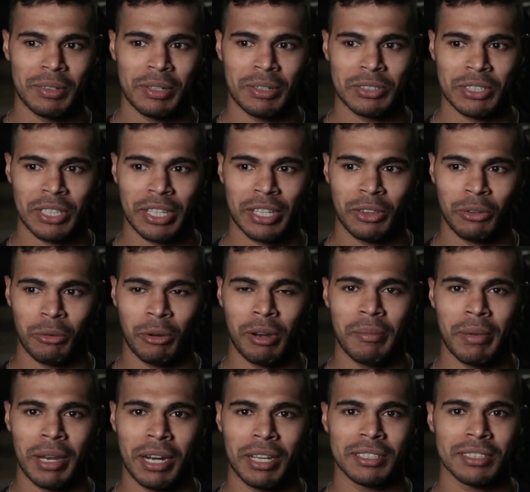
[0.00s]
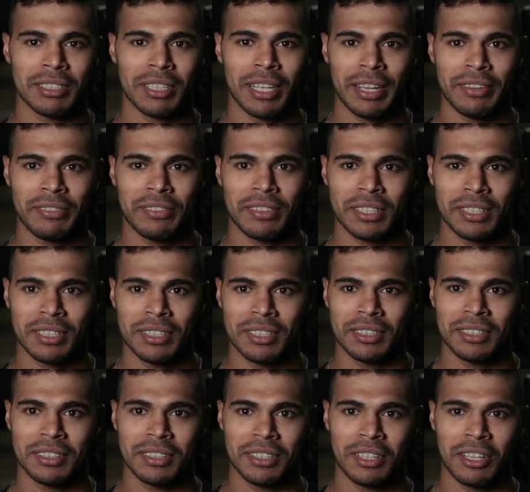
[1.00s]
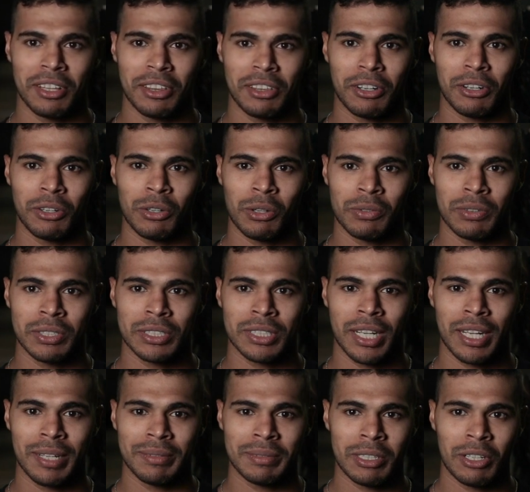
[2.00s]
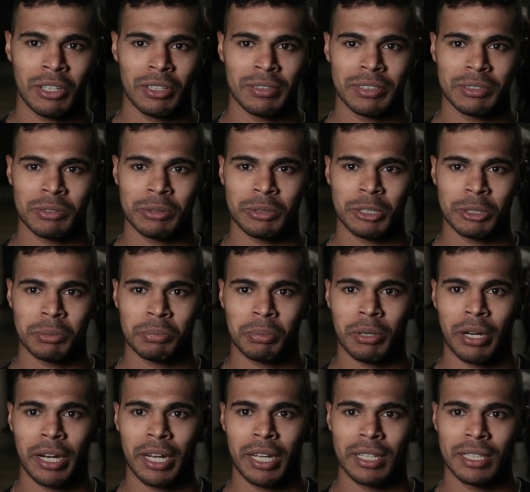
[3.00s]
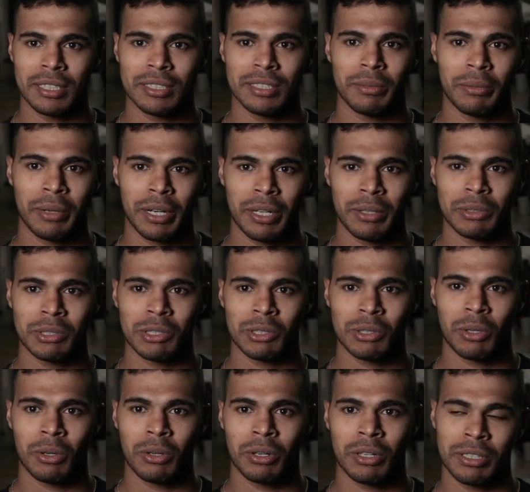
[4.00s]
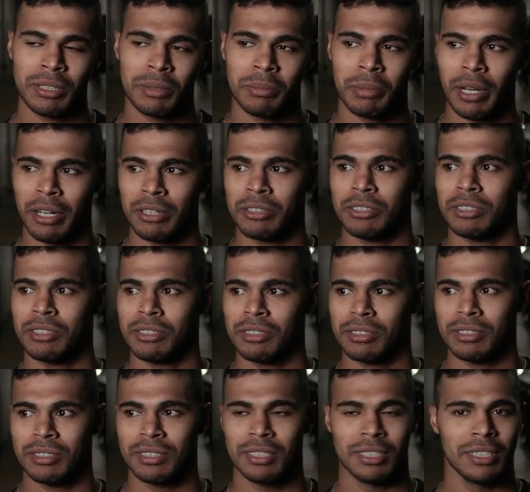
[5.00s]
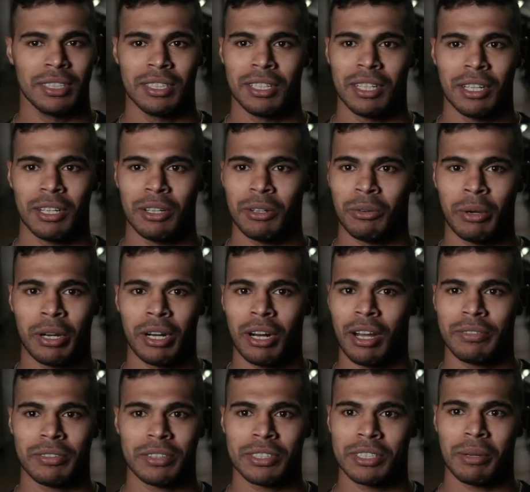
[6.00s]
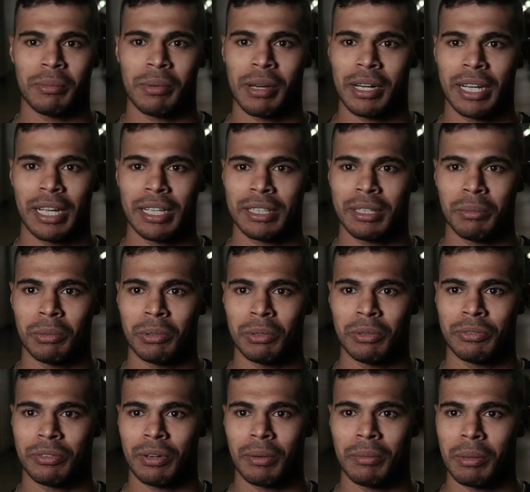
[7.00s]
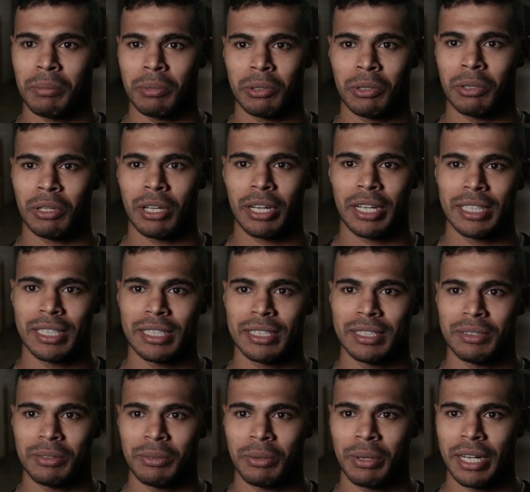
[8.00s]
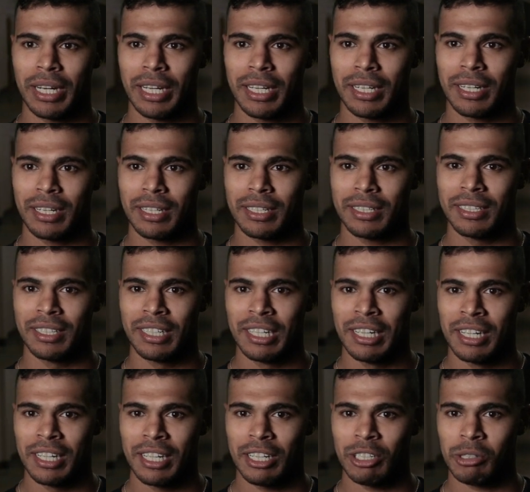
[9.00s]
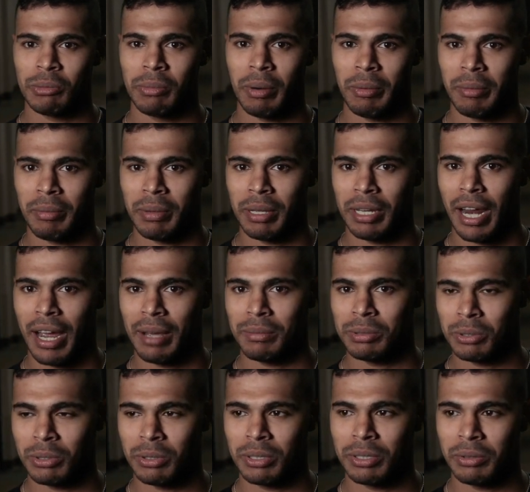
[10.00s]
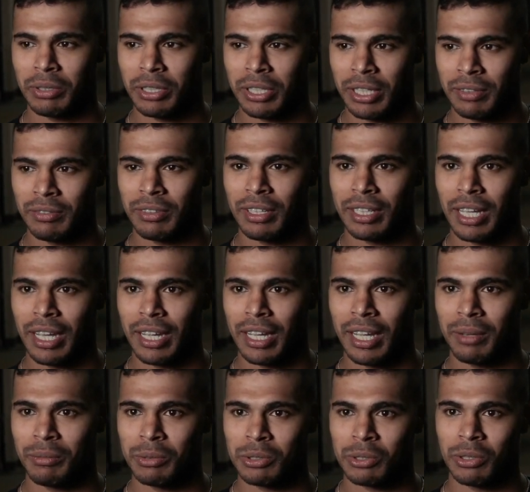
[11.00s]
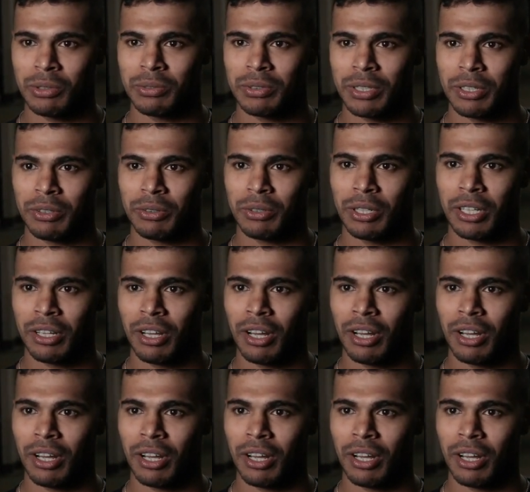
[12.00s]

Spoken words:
there was like 3 minutes left in the third overtime, and all of us were just praying that somebody would score, and the puck just went off of somebody at the from the blue line and went in. And I just remember being absolutely relieved that that game was over at 3